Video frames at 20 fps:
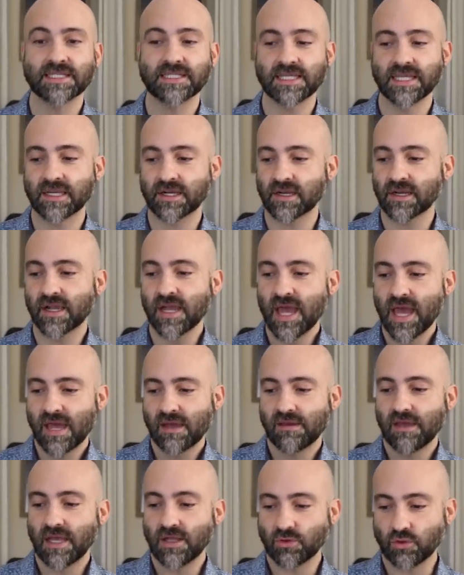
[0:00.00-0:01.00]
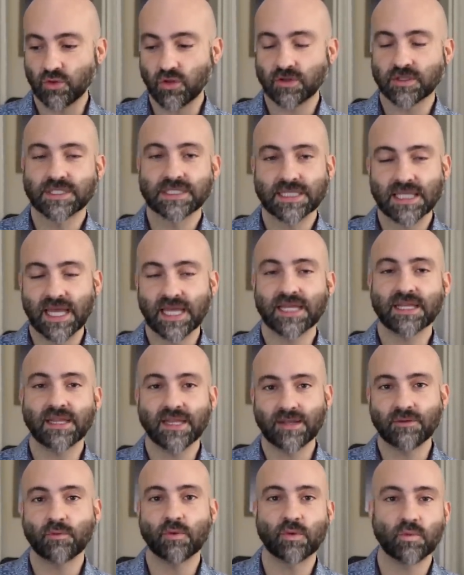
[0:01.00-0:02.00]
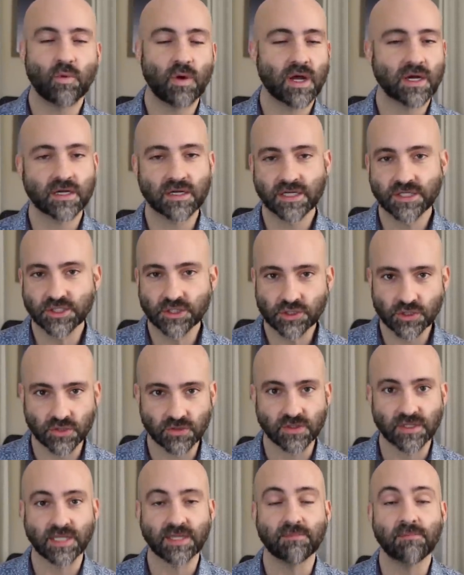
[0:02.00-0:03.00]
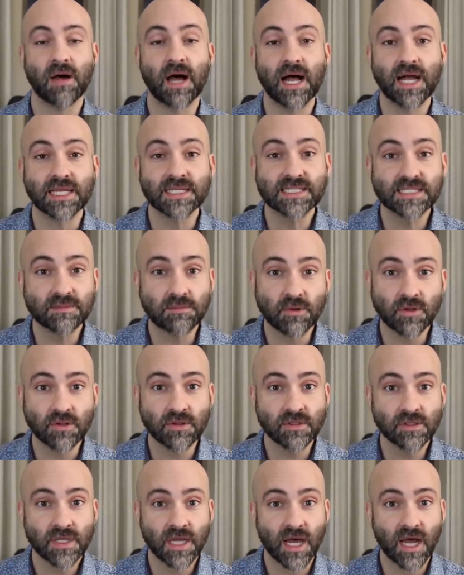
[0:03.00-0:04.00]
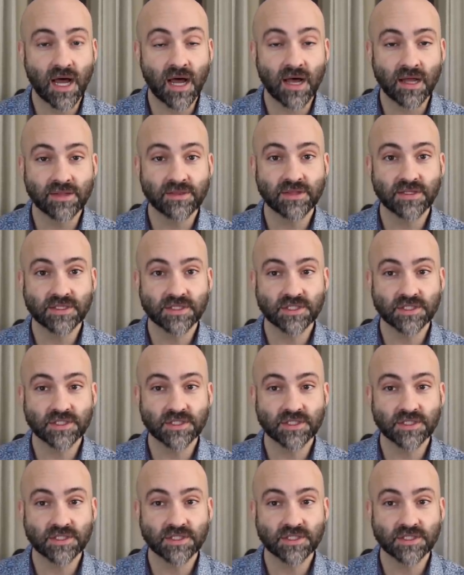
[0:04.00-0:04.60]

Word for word: here. It looks like liquid water is certainly possible on the